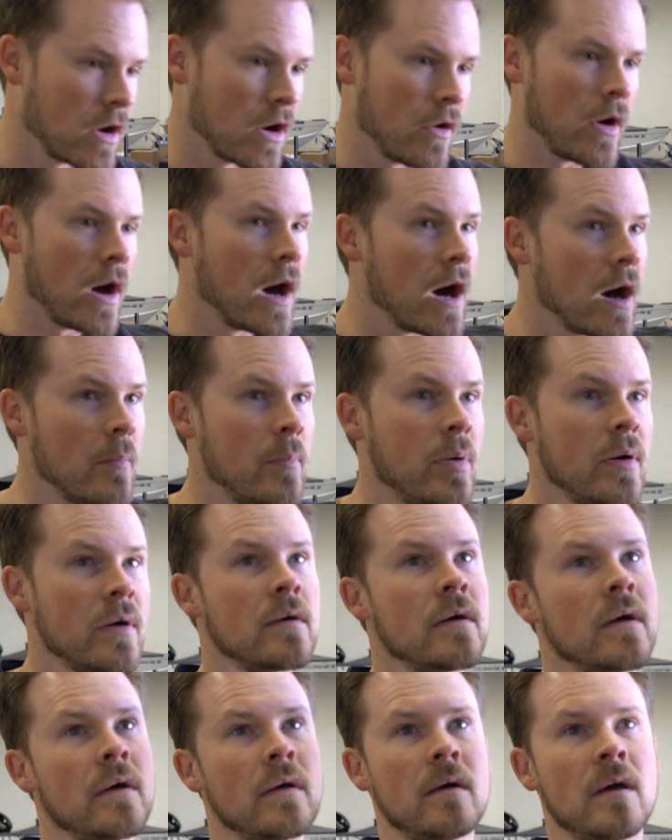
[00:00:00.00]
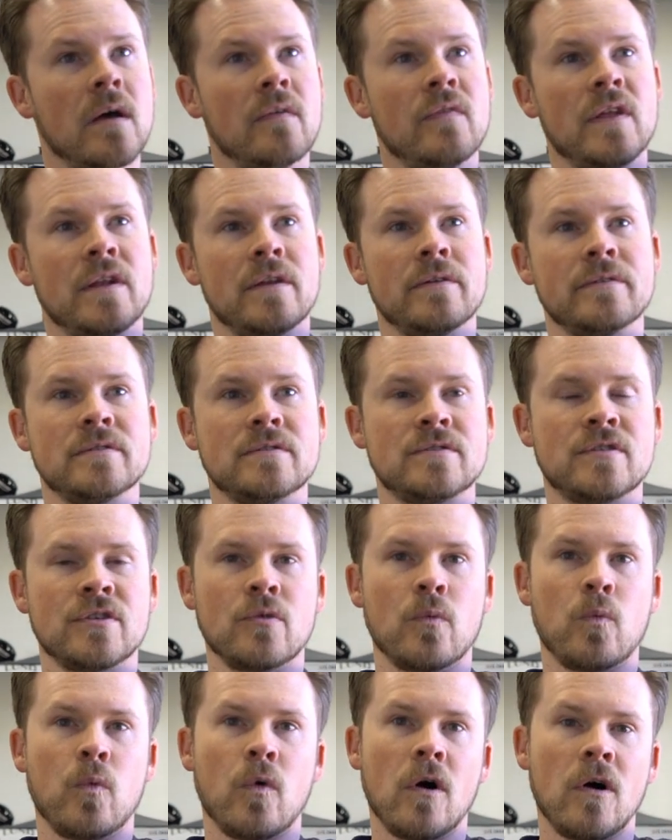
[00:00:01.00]
go up and then to
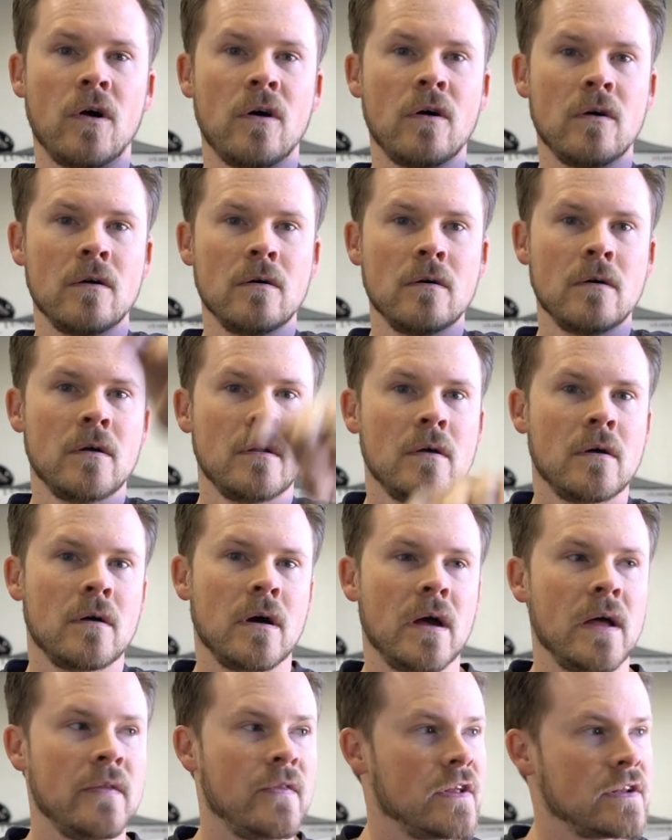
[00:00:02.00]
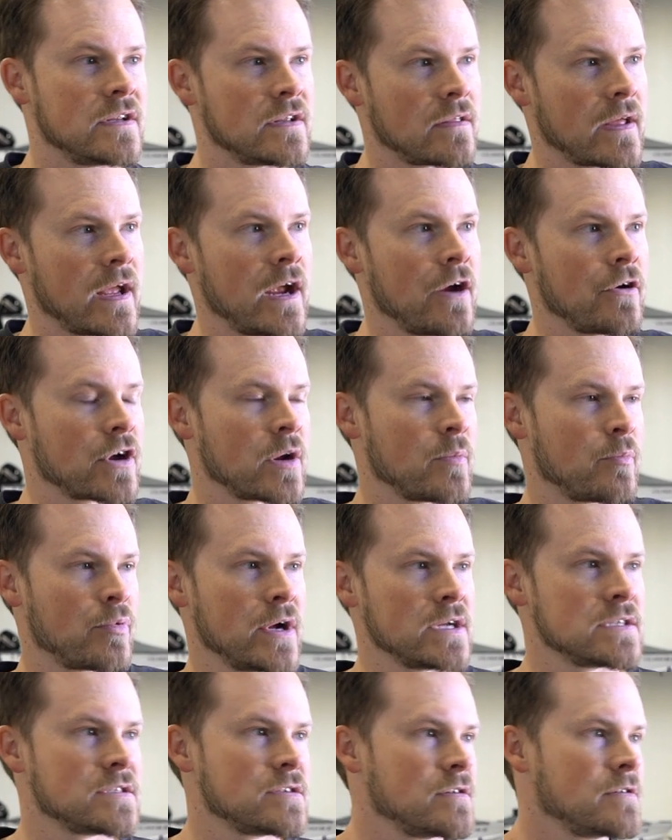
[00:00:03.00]
the wall and then to the air
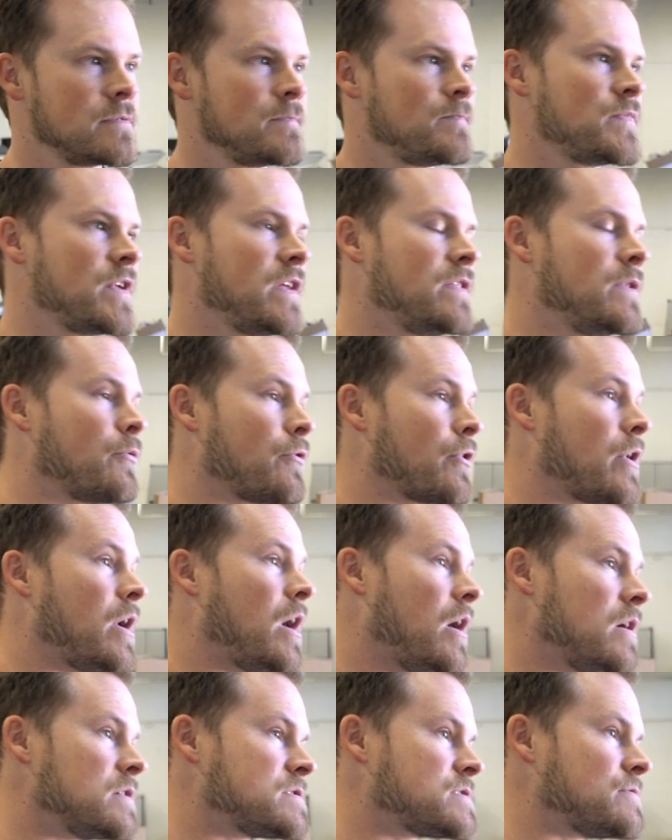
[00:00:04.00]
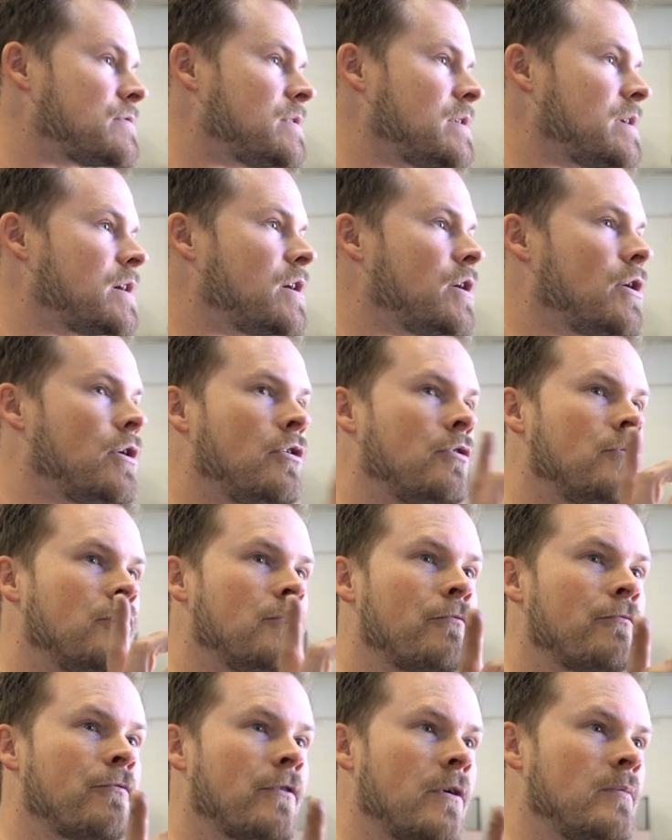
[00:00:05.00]
compressor. And then we're also going to go
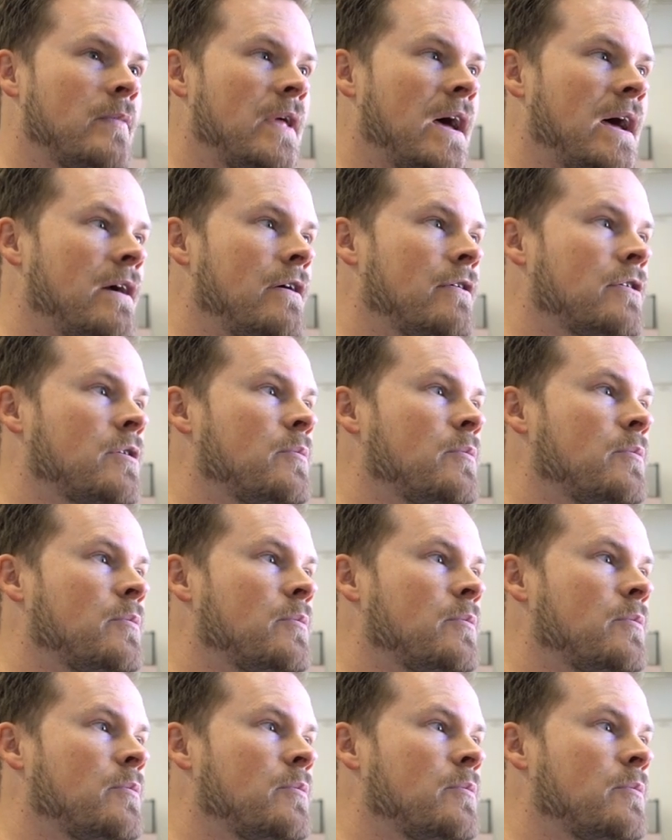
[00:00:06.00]
from that air